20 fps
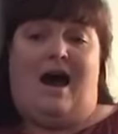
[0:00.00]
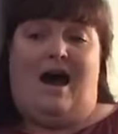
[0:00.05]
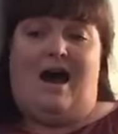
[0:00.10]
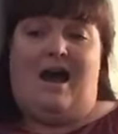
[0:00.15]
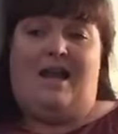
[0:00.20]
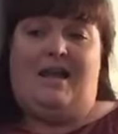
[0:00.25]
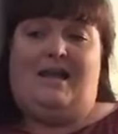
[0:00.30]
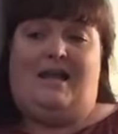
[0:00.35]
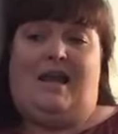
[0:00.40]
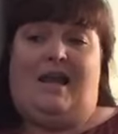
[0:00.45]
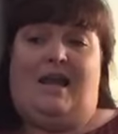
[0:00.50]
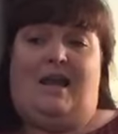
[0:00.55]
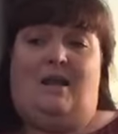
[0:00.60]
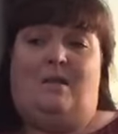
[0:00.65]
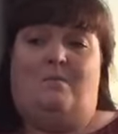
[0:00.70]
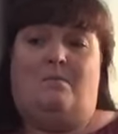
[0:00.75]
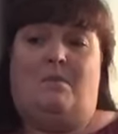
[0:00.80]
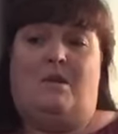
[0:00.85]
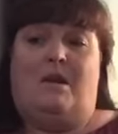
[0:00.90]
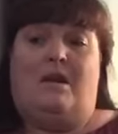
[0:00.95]
I
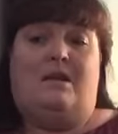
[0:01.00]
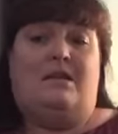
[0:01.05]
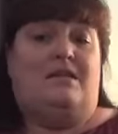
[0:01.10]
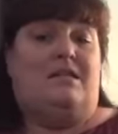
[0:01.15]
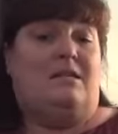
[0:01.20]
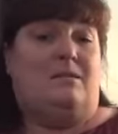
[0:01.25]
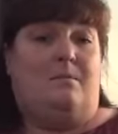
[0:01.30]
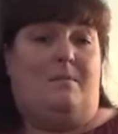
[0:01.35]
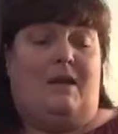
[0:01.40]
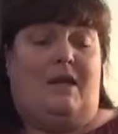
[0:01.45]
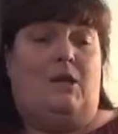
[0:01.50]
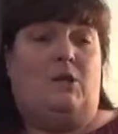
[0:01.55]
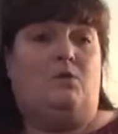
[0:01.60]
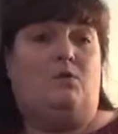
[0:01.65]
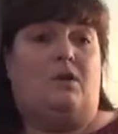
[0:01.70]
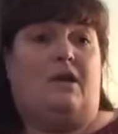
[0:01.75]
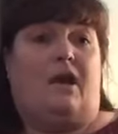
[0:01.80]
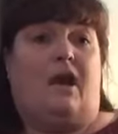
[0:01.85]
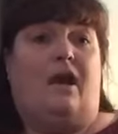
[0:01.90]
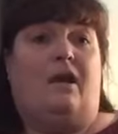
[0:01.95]
came to make
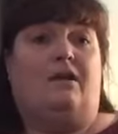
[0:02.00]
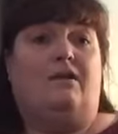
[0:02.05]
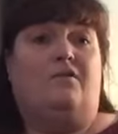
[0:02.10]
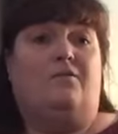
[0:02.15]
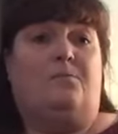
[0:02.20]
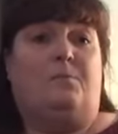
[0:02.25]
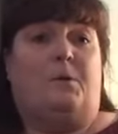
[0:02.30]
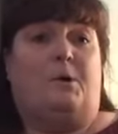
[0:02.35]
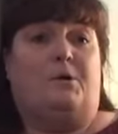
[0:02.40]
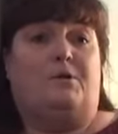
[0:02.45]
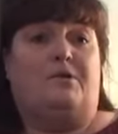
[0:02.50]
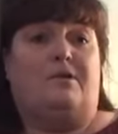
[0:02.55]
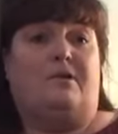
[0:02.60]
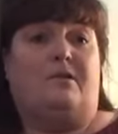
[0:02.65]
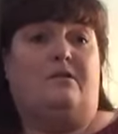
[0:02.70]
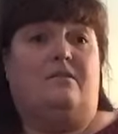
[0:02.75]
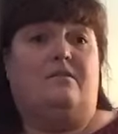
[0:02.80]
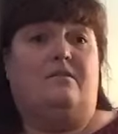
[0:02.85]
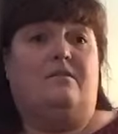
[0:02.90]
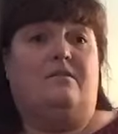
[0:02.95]
you the kind of
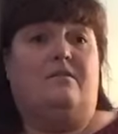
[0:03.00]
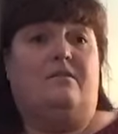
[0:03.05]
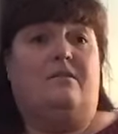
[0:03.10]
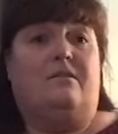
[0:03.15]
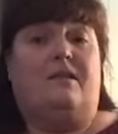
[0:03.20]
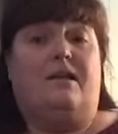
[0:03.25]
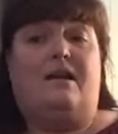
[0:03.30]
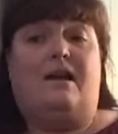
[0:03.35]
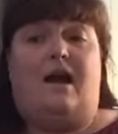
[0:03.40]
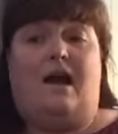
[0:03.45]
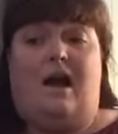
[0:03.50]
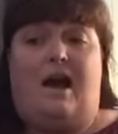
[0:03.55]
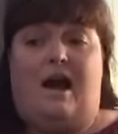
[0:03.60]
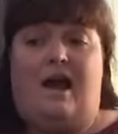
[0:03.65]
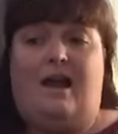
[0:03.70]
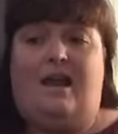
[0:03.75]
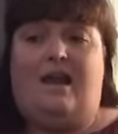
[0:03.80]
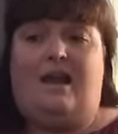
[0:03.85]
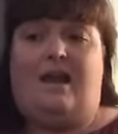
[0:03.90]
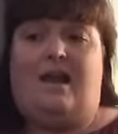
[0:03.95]
person that
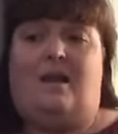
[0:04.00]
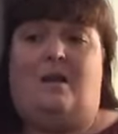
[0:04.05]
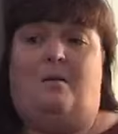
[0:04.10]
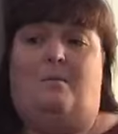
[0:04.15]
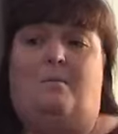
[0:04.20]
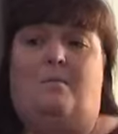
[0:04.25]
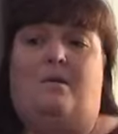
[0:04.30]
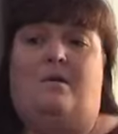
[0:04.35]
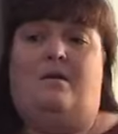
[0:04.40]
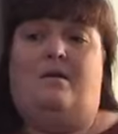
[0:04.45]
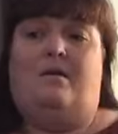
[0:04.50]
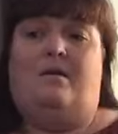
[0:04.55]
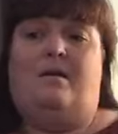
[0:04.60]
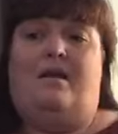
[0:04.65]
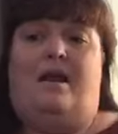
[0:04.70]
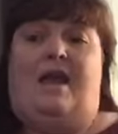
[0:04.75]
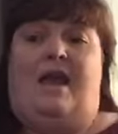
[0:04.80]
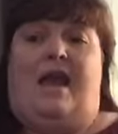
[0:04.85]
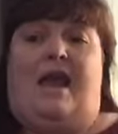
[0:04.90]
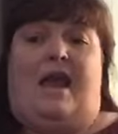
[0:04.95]
I
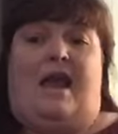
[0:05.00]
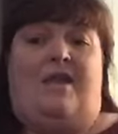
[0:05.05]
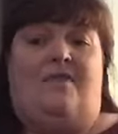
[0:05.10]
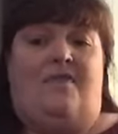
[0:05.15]
am.